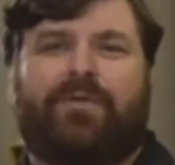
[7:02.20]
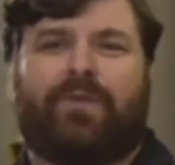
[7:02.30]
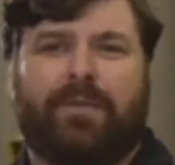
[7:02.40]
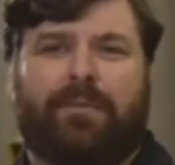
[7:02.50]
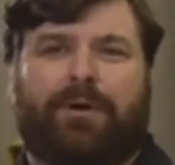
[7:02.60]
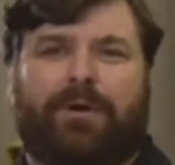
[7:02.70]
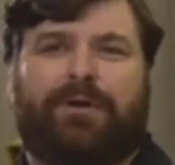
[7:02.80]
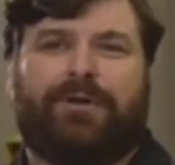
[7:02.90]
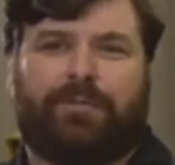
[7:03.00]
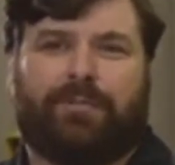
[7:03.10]
Remember,
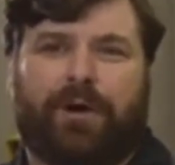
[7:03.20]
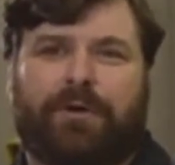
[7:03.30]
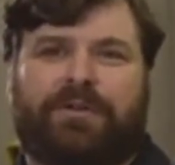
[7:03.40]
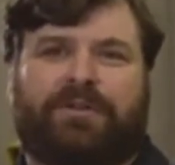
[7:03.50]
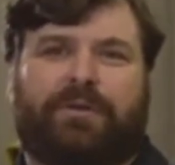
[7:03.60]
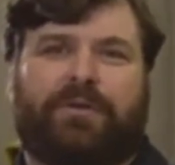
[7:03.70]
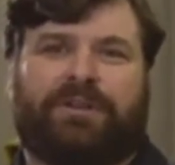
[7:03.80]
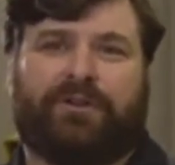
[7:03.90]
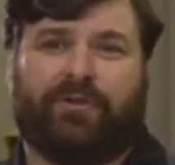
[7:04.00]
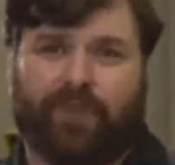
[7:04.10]
your Parker store is
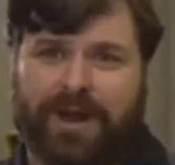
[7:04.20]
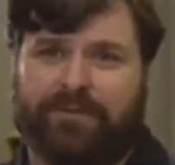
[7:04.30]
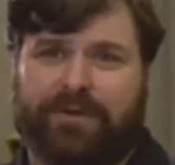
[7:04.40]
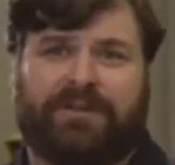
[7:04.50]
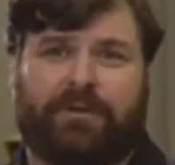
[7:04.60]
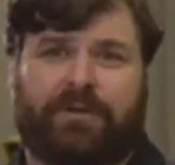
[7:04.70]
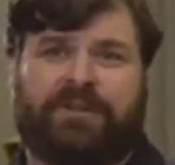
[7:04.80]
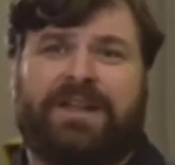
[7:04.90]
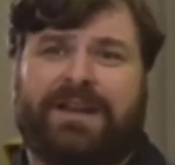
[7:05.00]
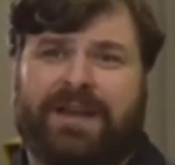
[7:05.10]
a great
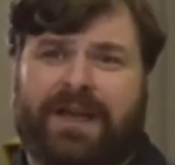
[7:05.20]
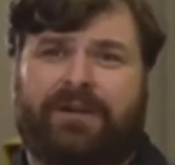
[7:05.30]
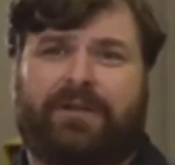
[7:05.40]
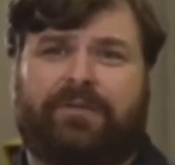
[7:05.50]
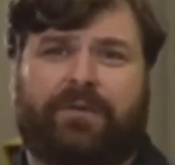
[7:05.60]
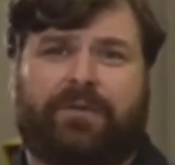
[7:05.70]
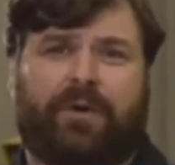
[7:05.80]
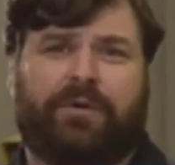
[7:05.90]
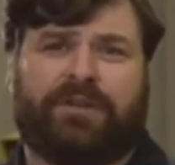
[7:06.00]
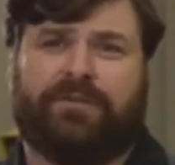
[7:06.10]
resource not only for
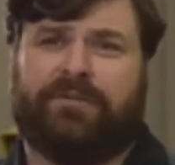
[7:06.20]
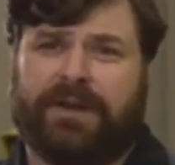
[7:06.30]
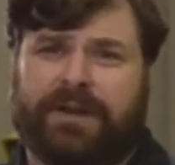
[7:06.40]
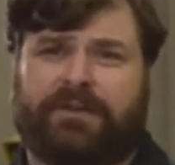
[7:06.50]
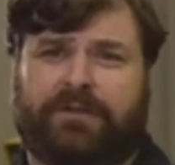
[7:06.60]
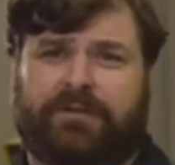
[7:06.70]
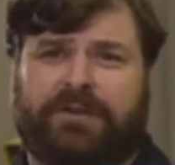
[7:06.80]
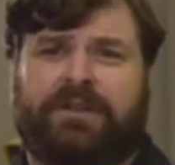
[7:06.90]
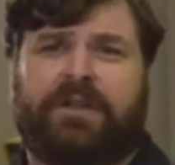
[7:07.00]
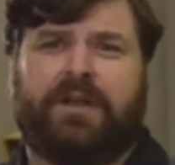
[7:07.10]
hose and fitting
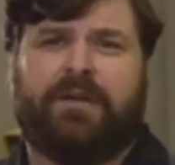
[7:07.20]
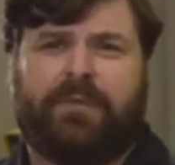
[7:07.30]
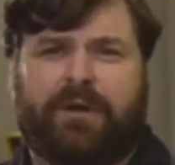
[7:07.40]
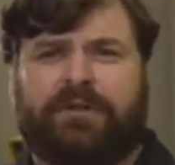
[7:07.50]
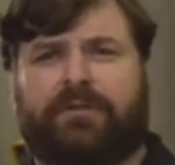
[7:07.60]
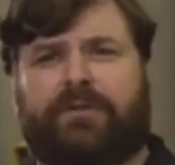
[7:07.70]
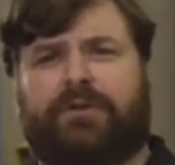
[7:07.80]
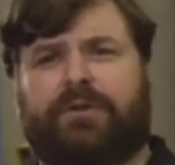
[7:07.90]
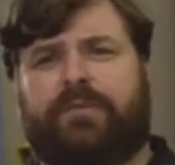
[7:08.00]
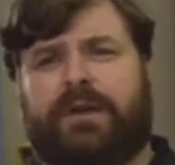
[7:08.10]
service, but also for
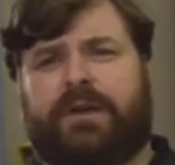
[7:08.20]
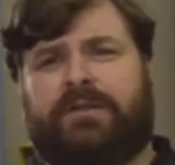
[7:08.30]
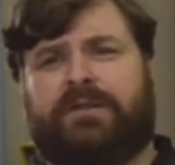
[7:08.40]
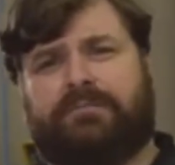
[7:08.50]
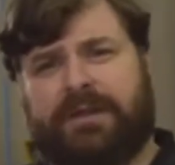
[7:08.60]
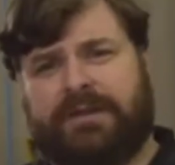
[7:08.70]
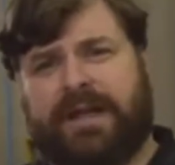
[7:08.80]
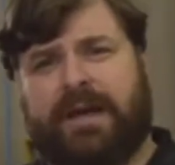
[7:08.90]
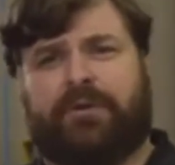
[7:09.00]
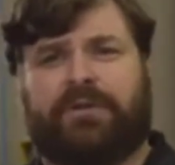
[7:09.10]
tube fittings,
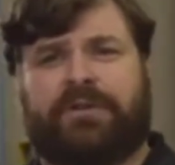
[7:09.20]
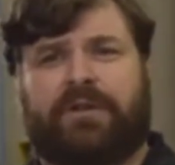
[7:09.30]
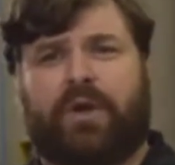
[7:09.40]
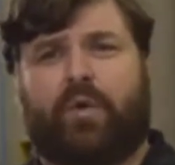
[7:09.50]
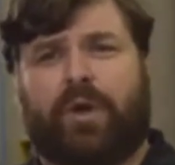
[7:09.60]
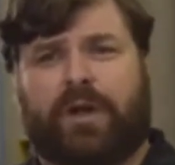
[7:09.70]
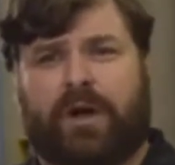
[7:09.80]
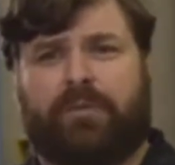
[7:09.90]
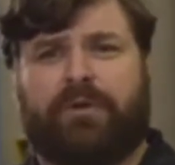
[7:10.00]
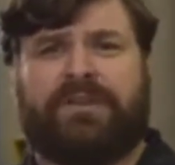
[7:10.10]
adapters, quick
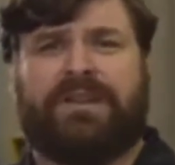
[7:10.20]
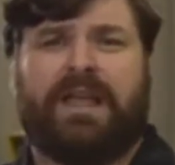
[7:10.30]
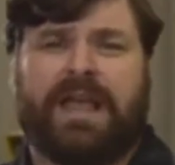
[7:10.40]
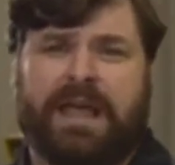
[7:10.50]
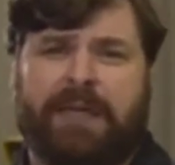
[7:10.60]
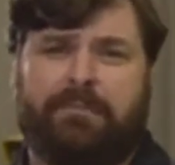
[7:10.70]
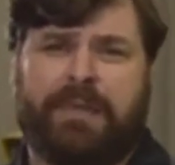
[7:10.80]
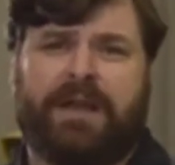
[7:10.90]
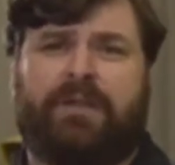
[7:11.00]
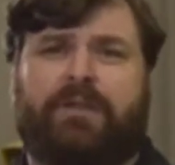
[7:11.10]
couplers, and
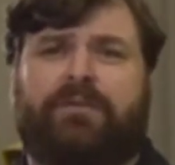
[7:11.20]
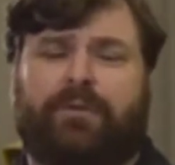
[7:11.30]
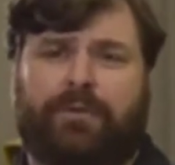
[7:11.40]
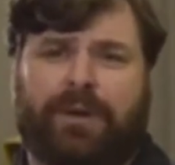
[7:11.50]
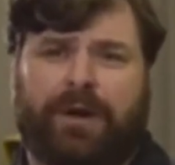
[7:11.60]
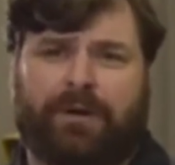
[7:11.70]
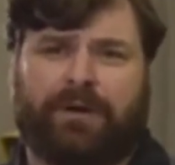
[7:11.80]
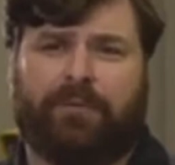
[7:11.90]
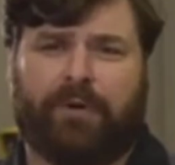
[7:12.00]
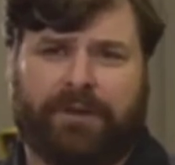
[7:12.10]
many other fluid power
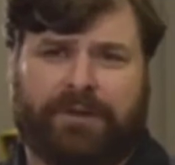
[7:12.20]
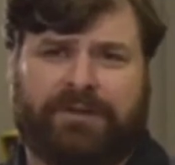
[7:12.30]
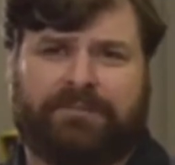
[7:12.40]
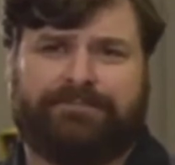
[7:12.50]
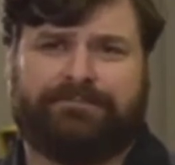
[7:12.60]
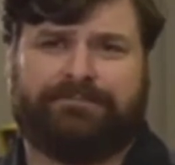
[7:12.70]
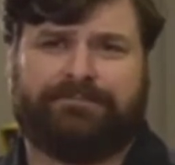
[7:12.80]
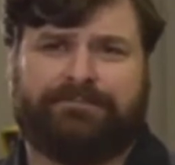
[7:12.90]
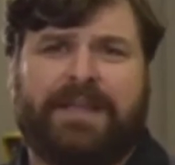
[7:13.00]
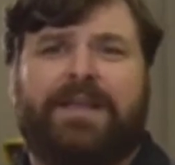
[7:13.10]
components.
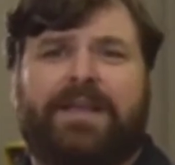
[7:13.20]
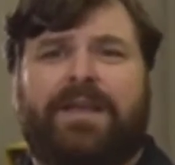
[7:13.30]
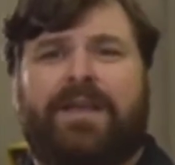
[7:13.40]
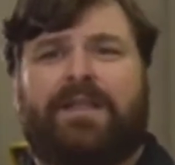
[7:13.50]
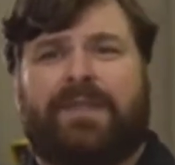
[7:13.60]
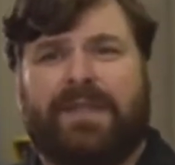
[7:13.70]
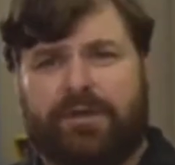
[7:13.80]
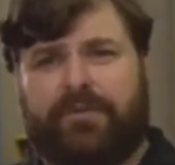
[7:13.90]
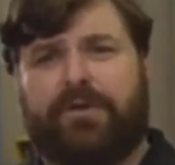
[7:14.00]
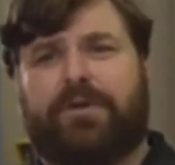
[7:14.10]
Thank
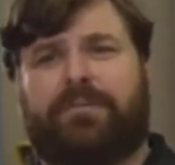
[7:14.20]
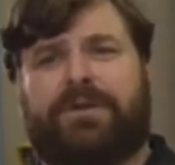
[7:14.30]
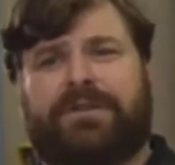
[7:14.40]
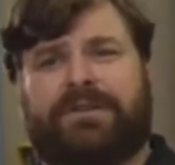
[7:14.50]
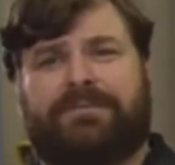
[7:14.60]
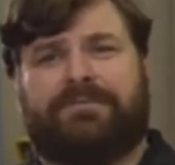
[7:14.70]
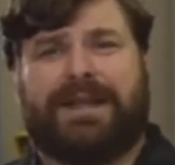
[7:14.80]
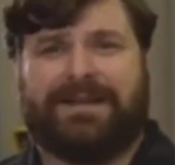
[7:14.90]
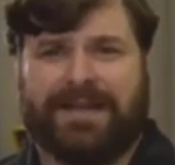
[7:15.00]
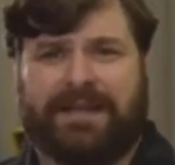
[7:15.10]
you for your business
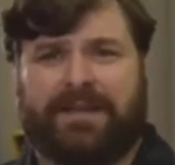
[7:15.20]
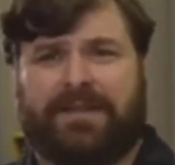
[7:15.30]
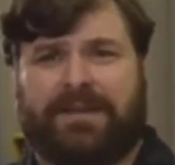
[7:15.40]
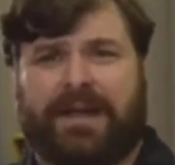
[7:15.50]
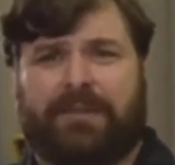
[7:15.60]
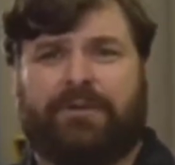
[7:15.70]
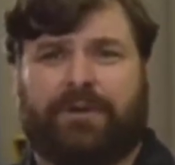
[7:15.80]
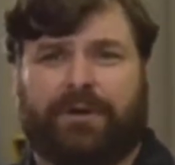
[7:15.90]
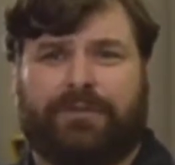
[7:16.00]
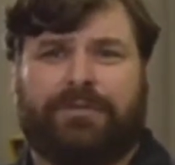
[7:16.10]
and taking the time to
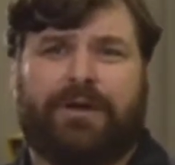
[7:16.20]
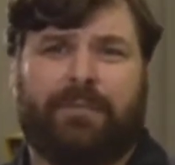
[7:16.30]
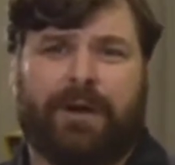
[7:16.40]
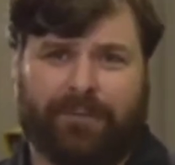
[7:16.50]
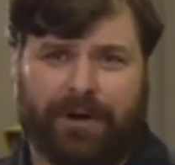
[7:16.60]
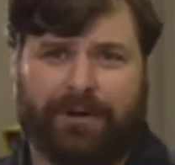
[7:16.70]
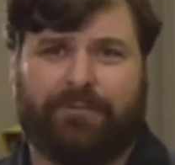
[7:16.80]
learn about routing